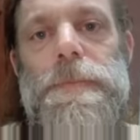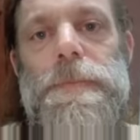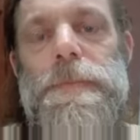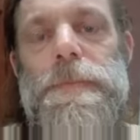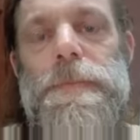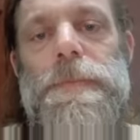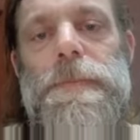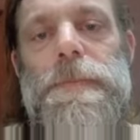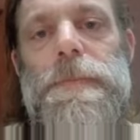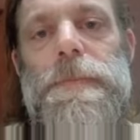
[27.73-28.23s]

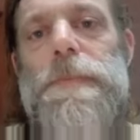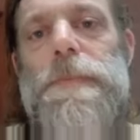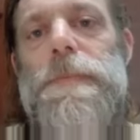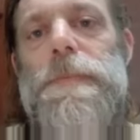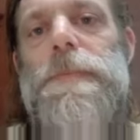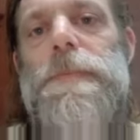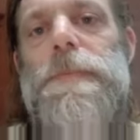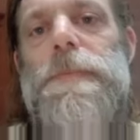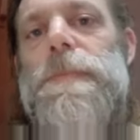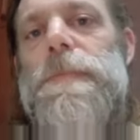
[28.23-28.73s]

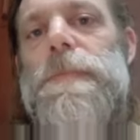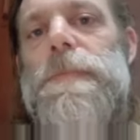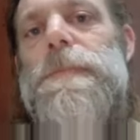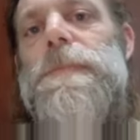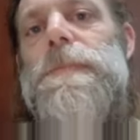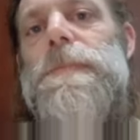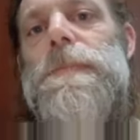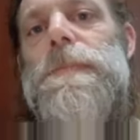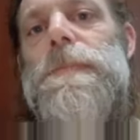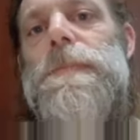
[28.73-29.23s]

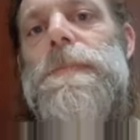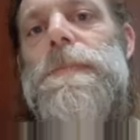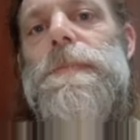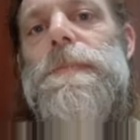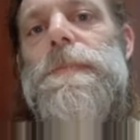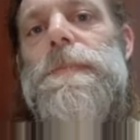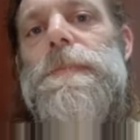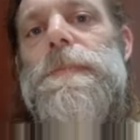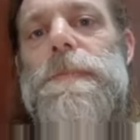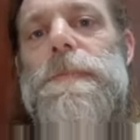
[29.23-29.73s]

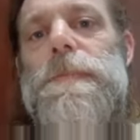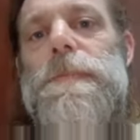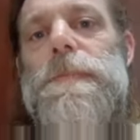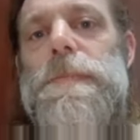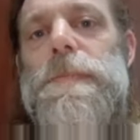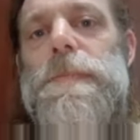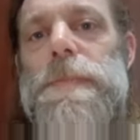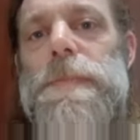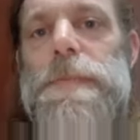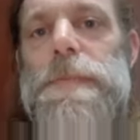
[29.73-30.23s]

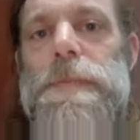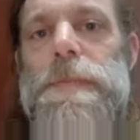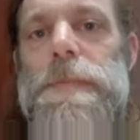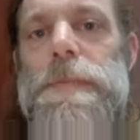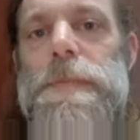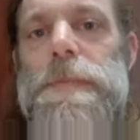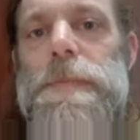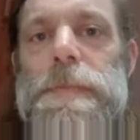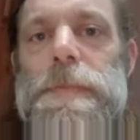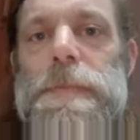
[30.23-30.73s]

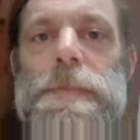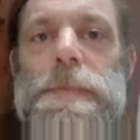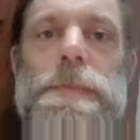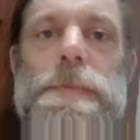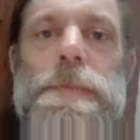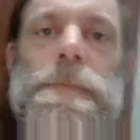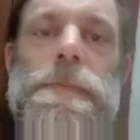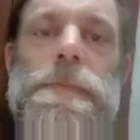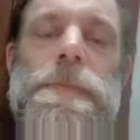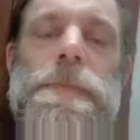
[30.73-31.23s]

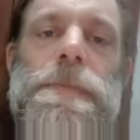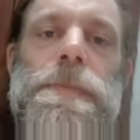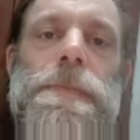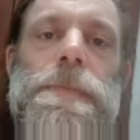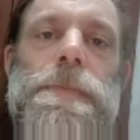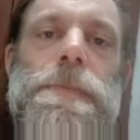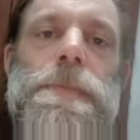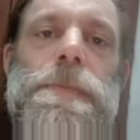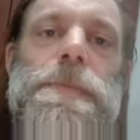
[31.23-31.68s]
No words are spoken by the person on screen.